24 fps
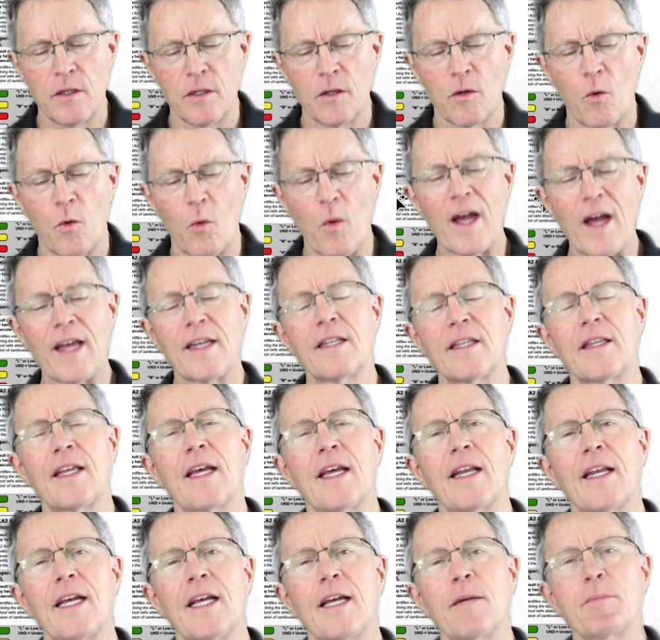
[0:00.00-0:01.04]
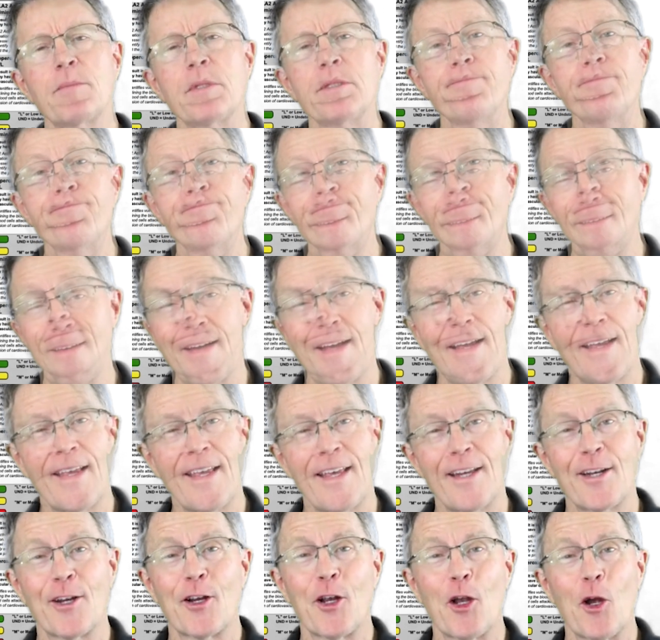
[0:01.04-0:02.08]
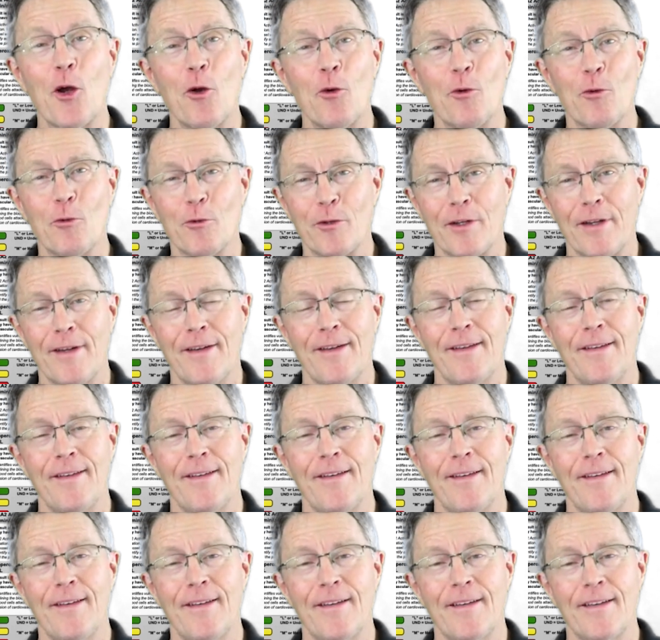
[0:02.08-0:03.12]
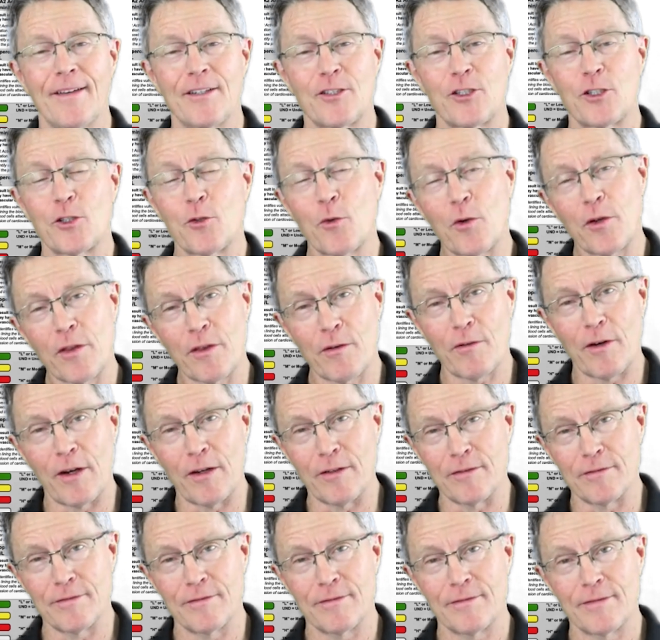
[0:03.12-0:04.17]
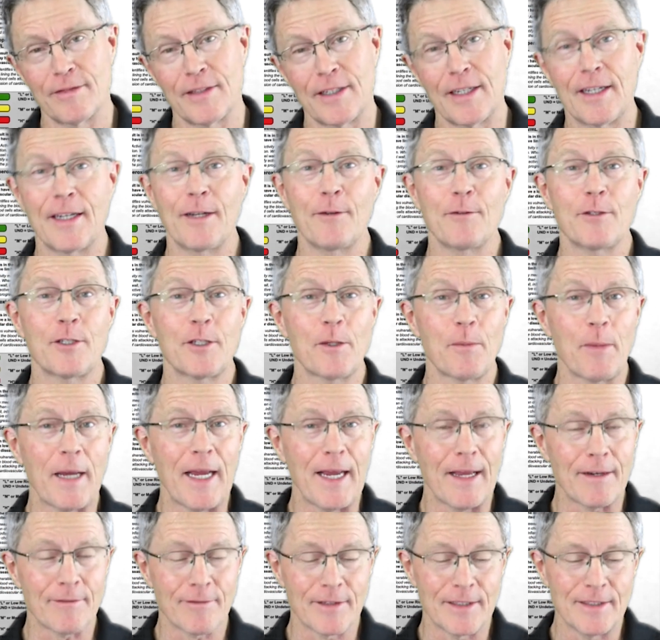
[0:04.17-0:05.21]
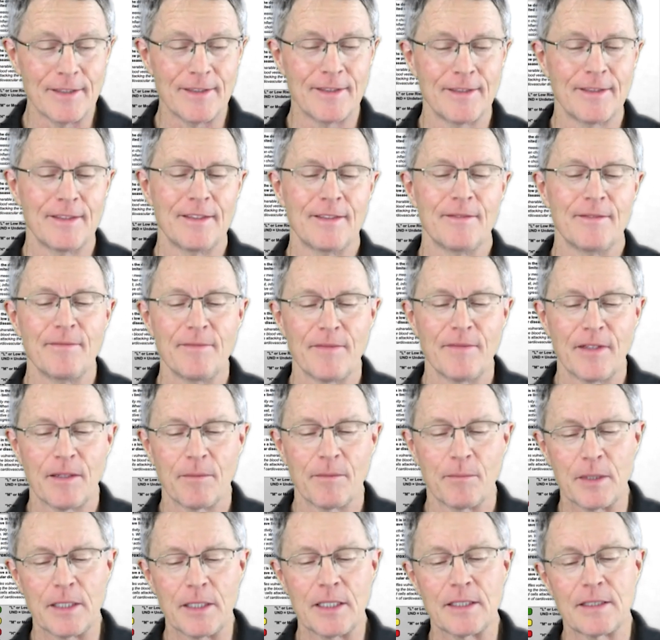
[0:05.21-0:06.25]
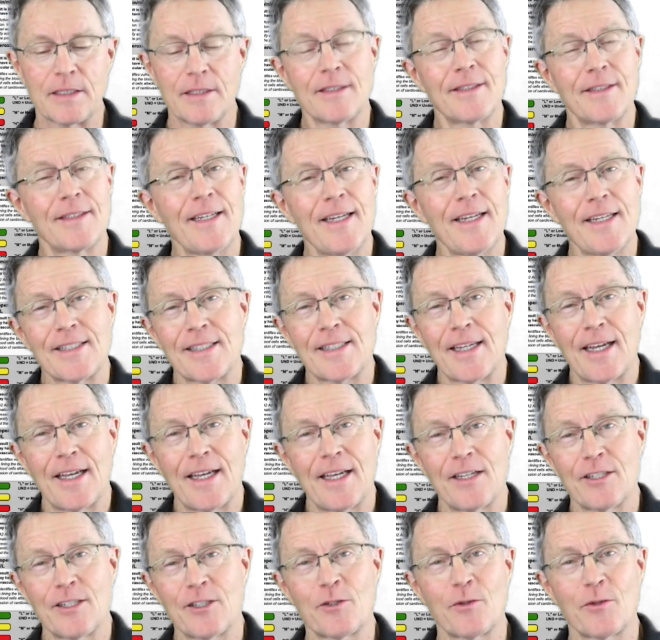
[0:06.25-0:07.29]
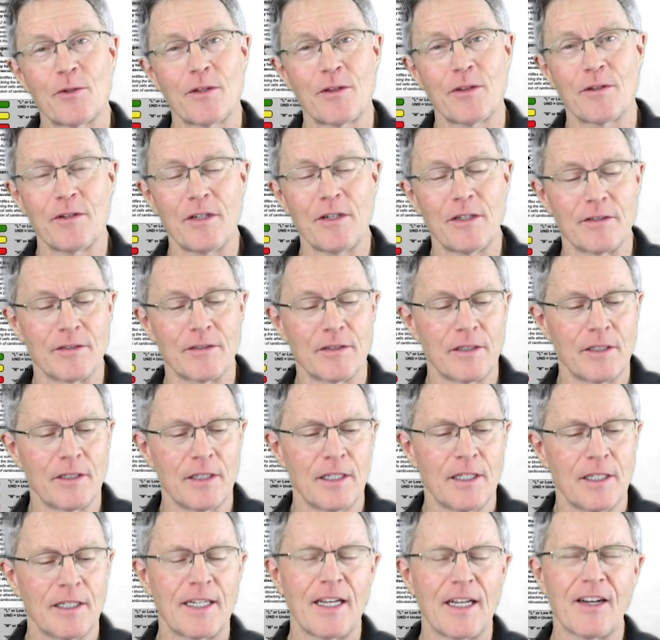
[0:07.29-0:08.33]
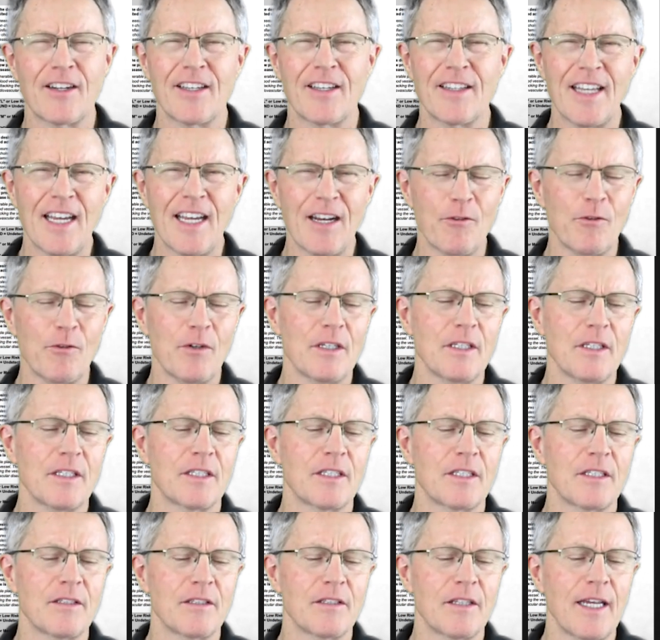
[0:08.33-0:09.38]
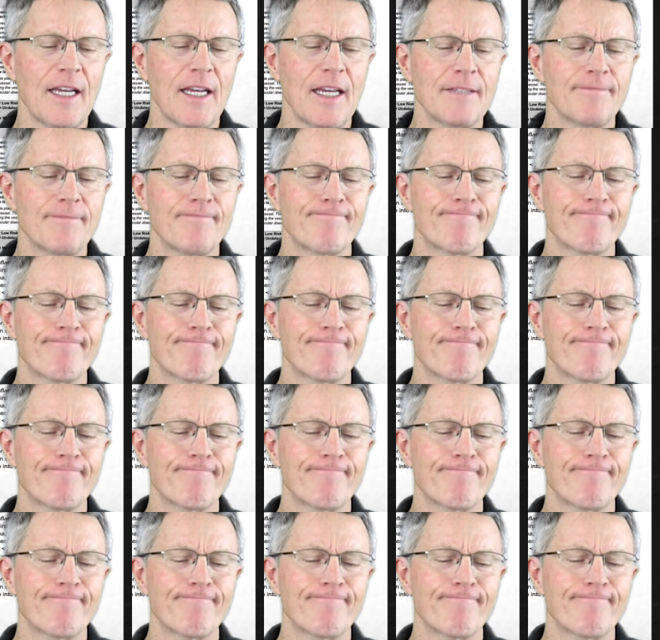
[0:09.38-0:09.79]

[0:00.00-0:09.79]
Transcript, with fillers: Why did that happen? I had a cold, a sore throat. It was a bad one, but yes, I had a sore throat. Now, could that really do that?